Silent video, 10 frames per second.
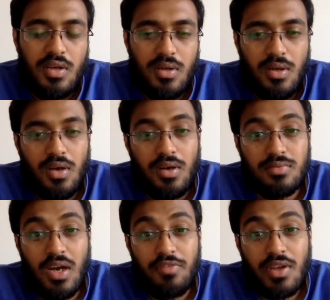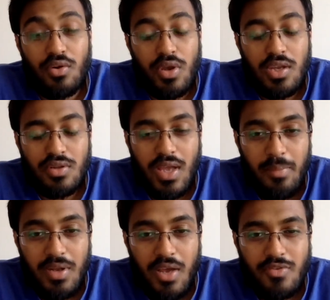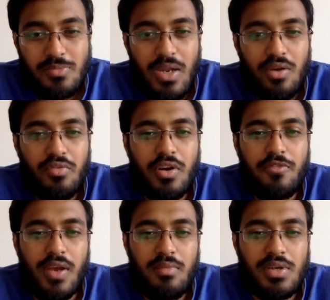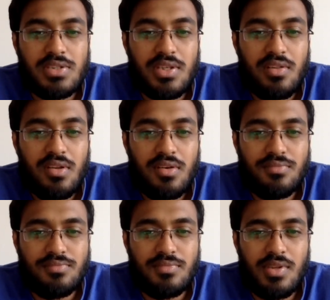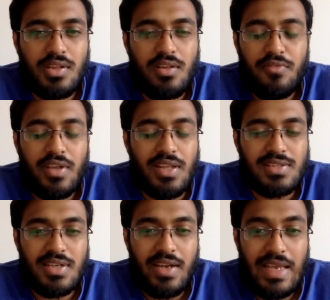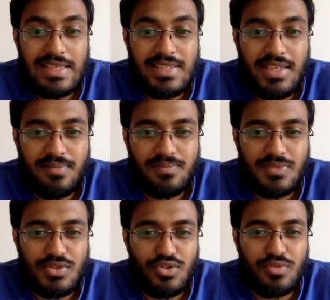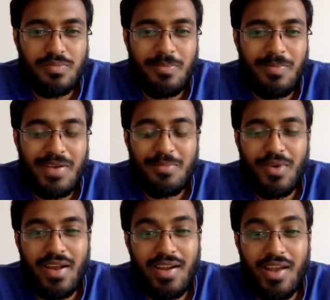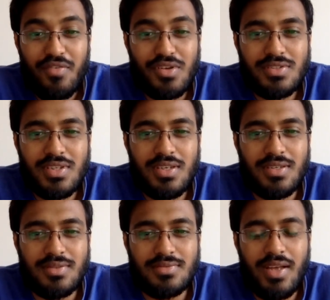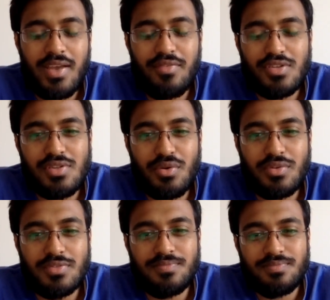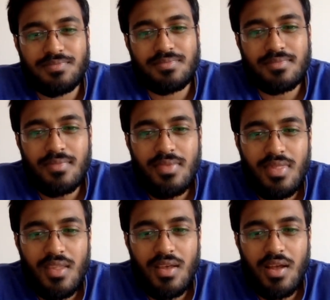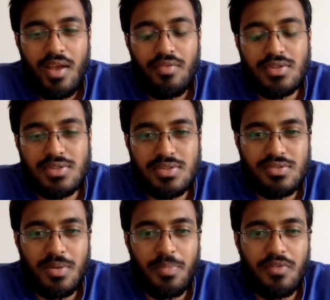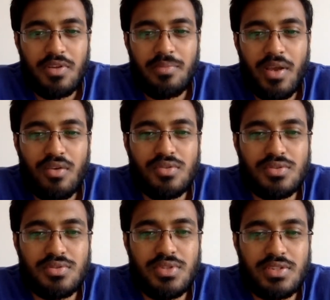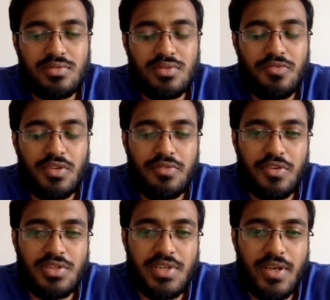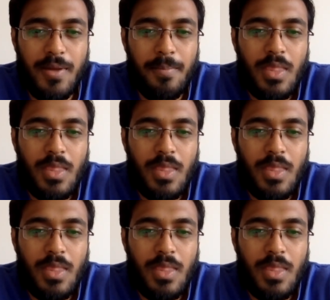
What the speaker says: After going in the cabin, I was made to wait 5 minutes in the very chilled AC. So I was nude. I was stripped with my clothes just for the checking.